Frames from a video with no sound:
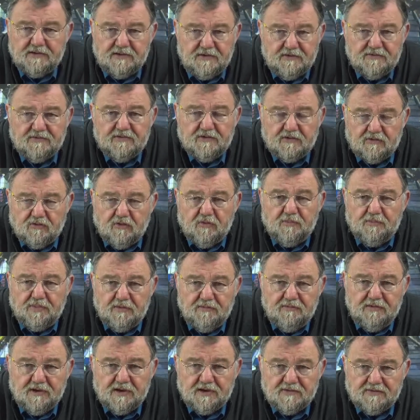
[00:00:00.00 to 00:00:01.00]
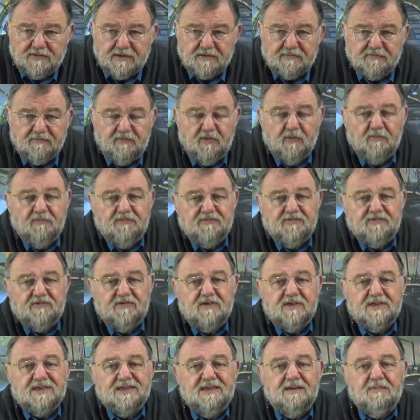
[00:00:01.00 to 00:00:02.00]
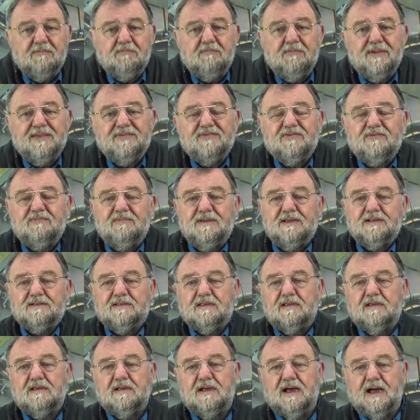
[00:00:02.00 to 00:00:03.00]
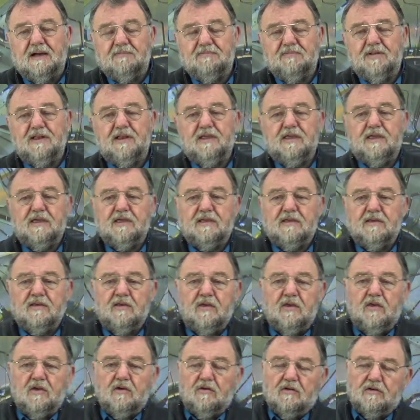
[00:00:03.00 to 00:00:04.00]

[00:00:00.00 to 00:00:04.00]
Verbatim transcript: 50 measured values store and later call them up